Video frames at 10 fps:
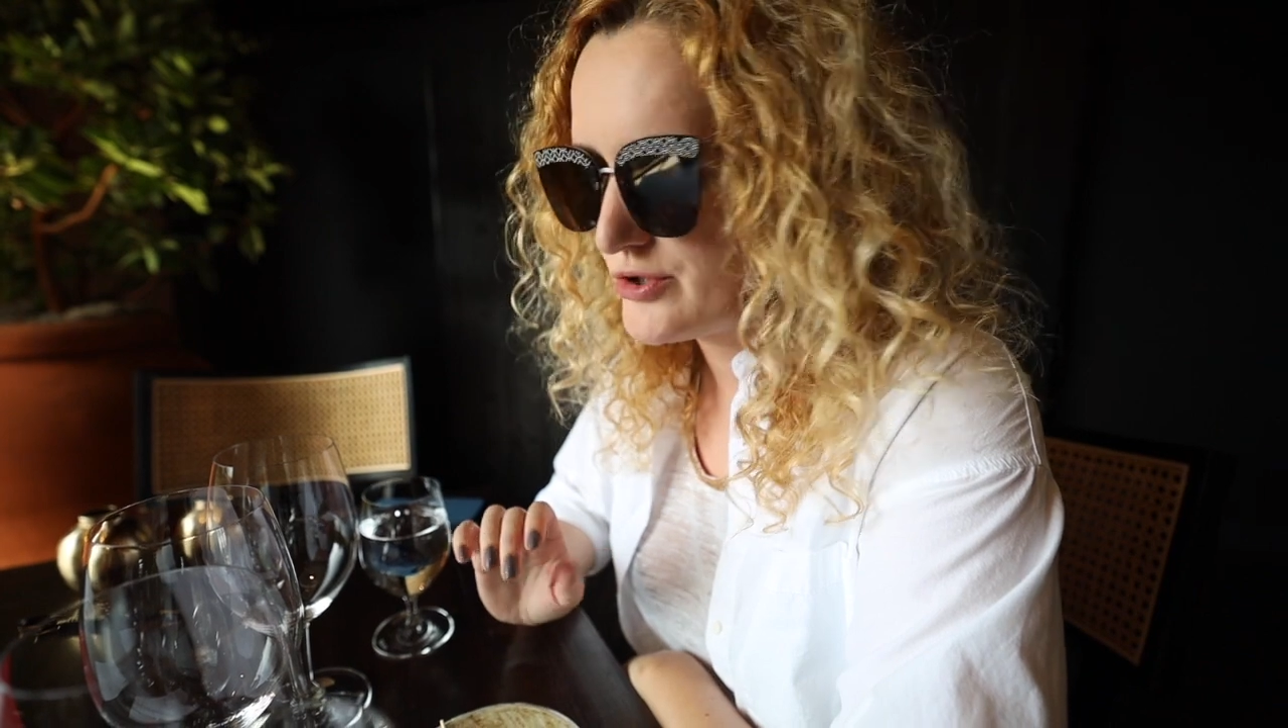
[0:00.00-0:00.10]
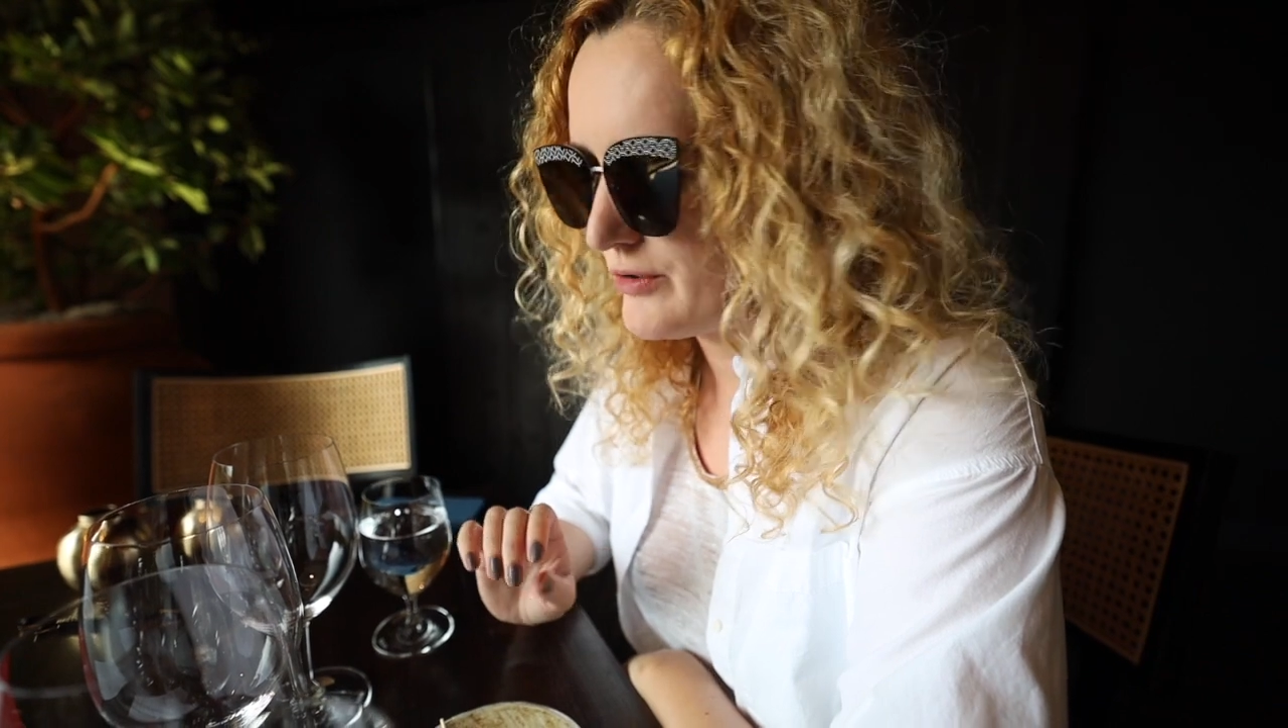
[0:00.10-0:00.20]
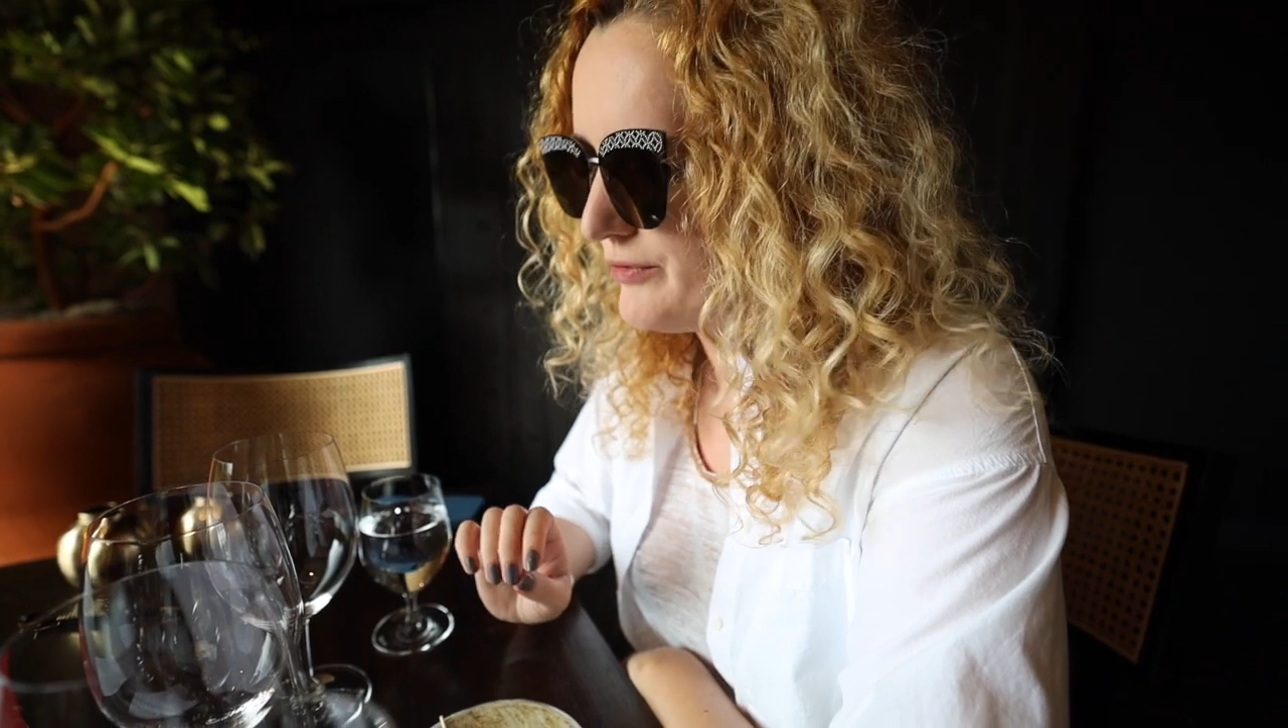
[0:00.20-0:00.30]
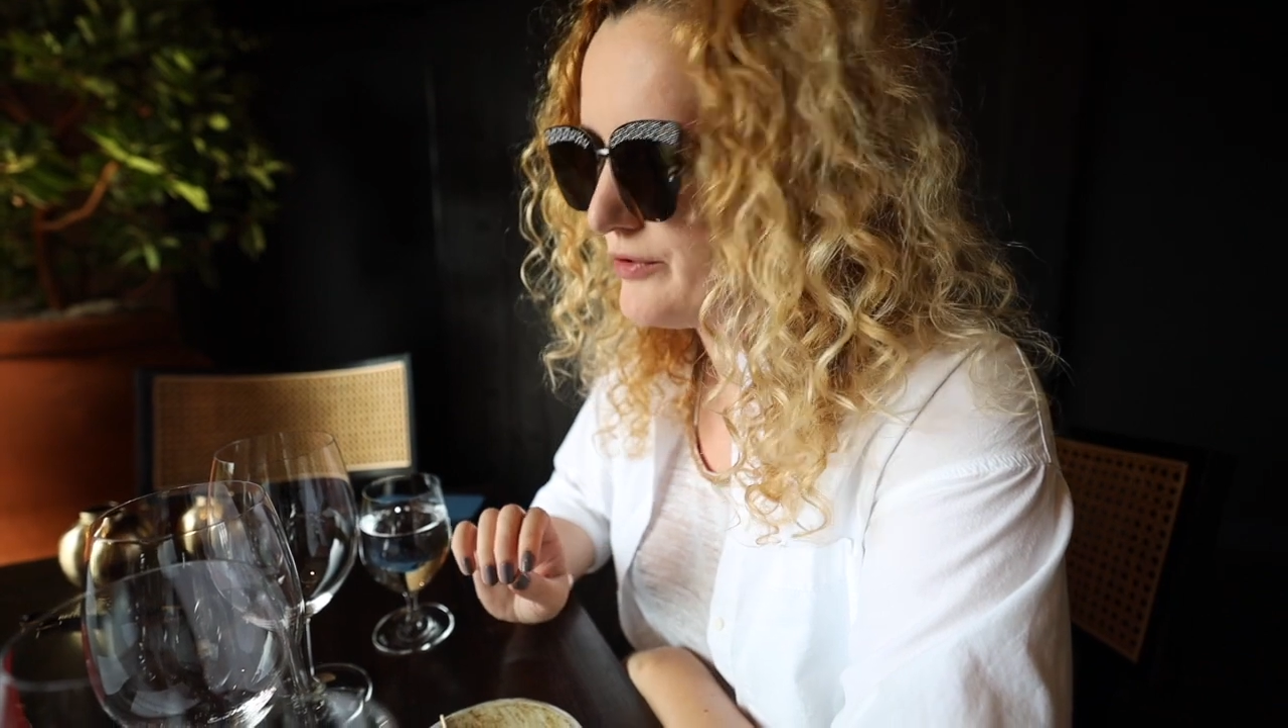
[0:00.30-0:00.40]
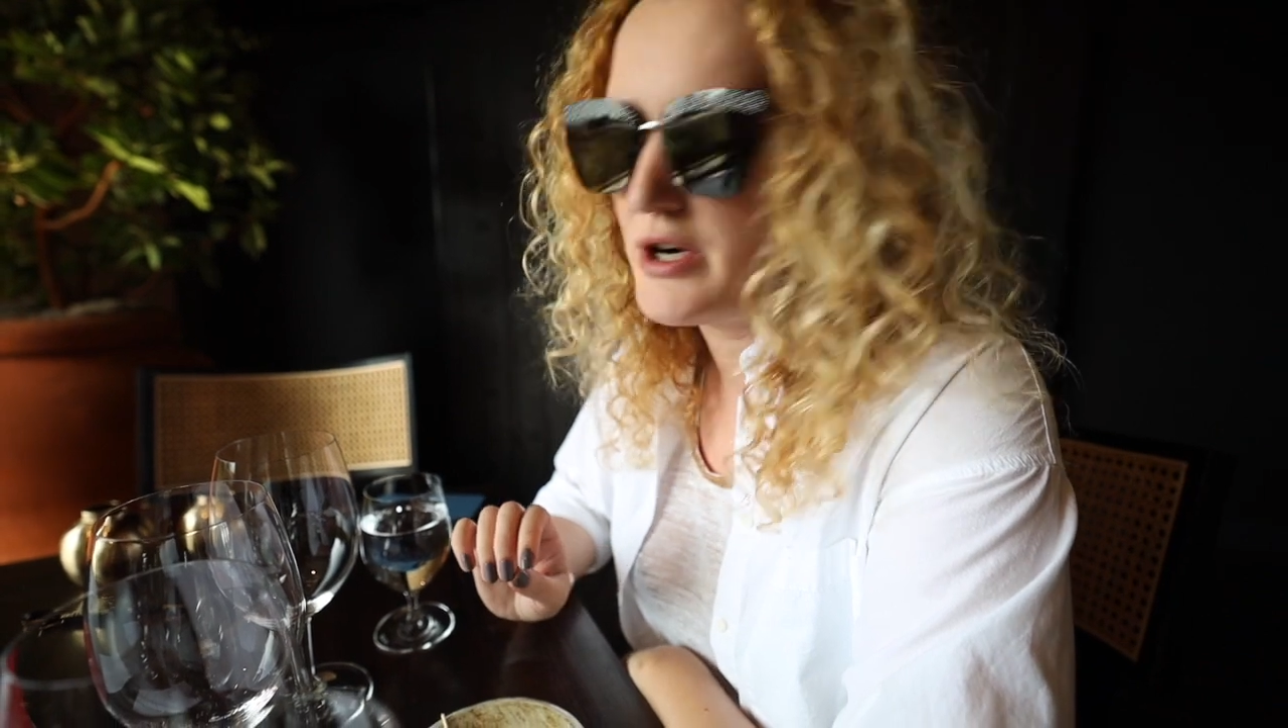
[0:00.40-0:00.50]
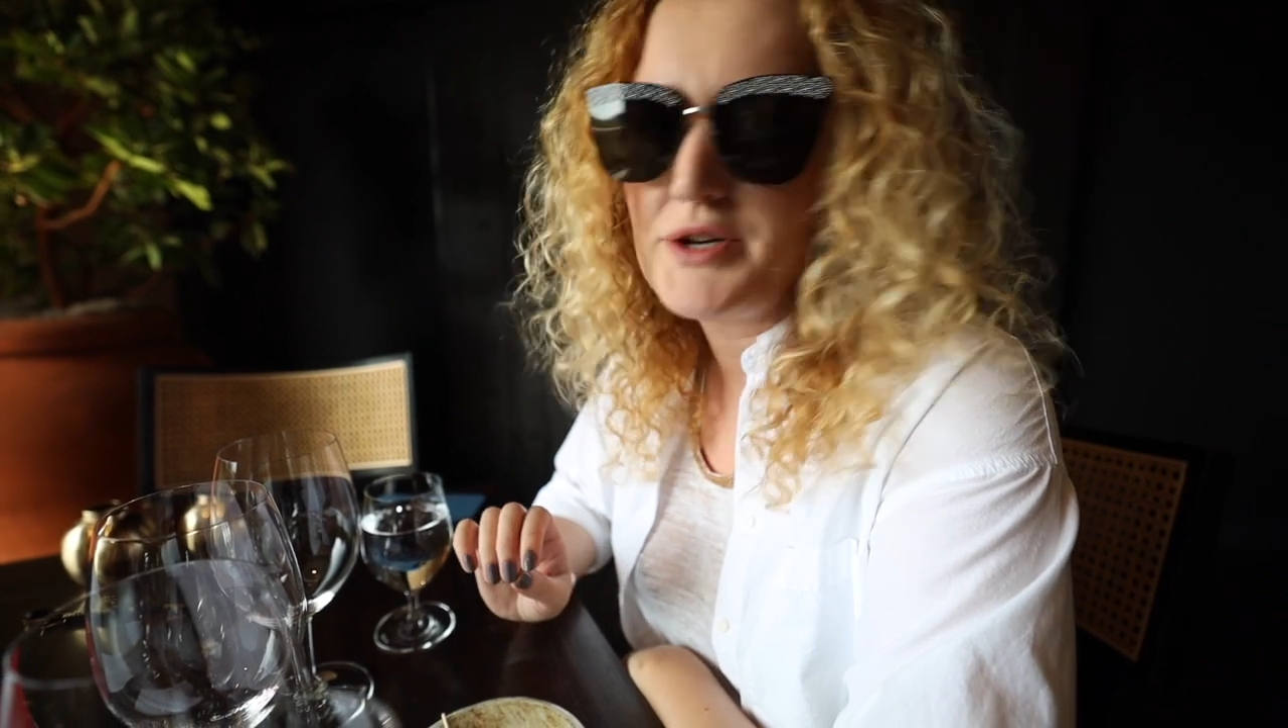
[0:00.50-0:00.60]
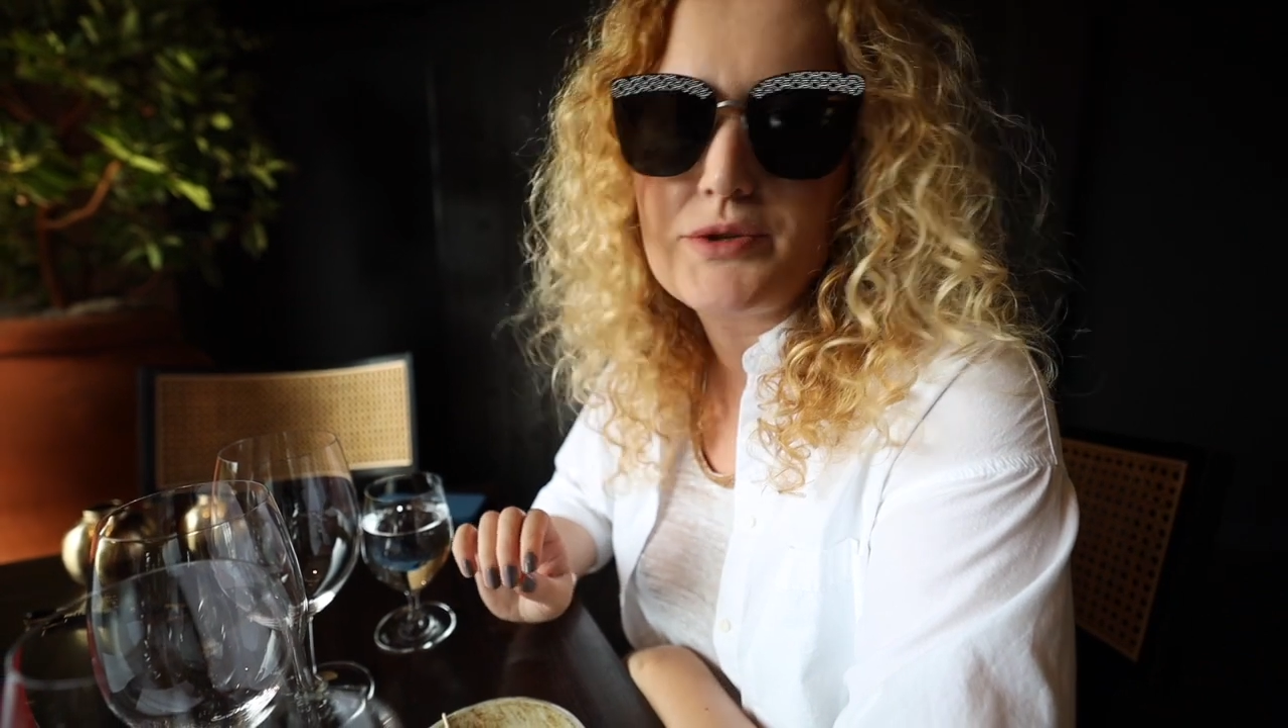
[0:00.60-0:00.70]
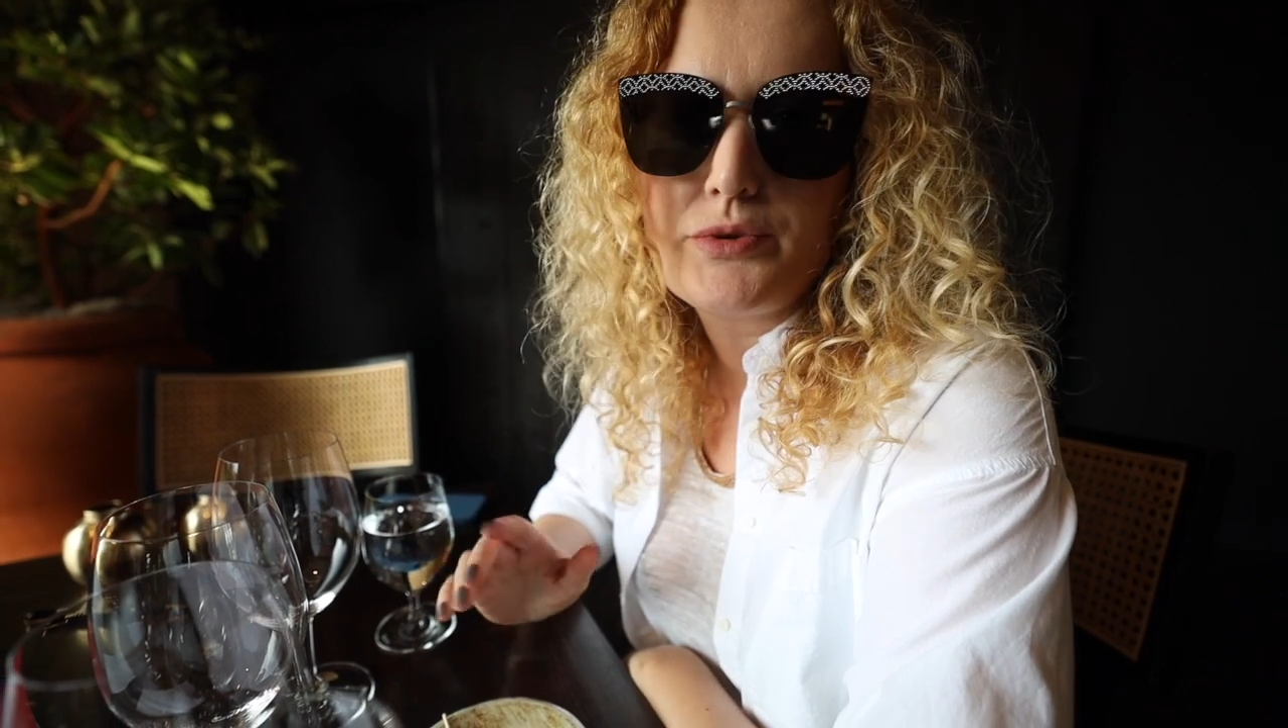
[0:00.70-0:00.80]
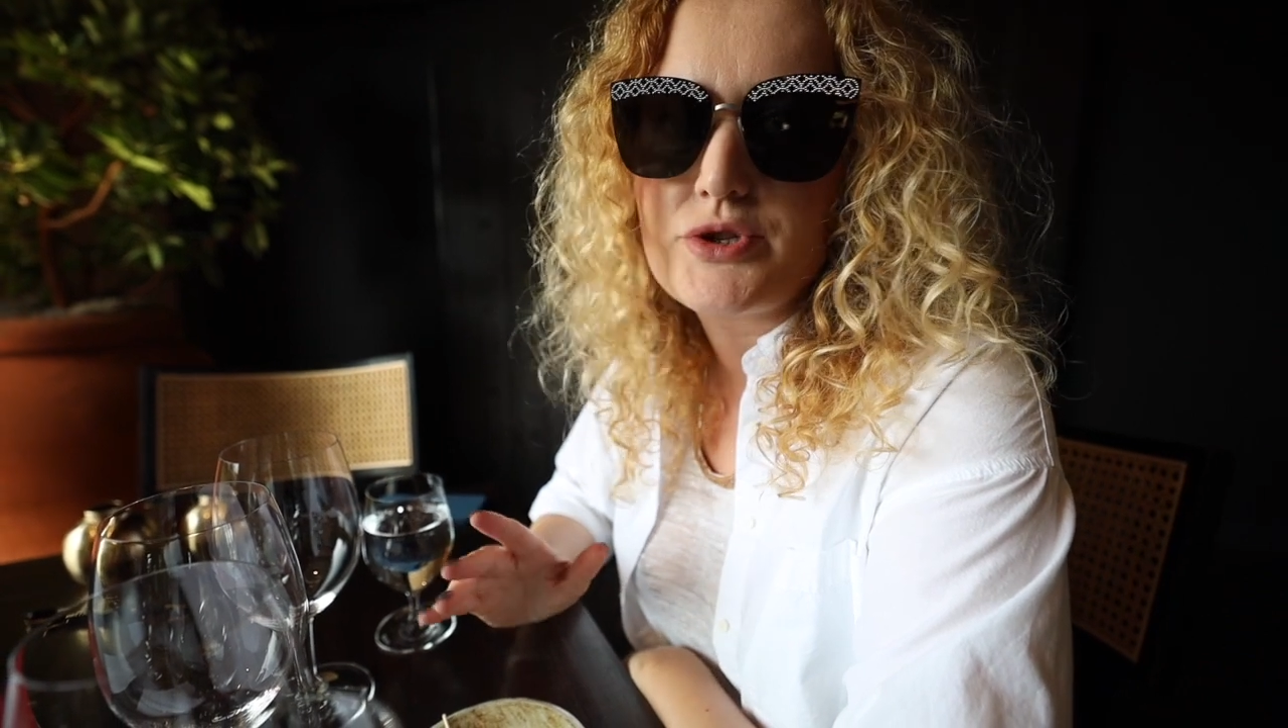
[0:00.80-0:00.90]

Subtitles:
So for us,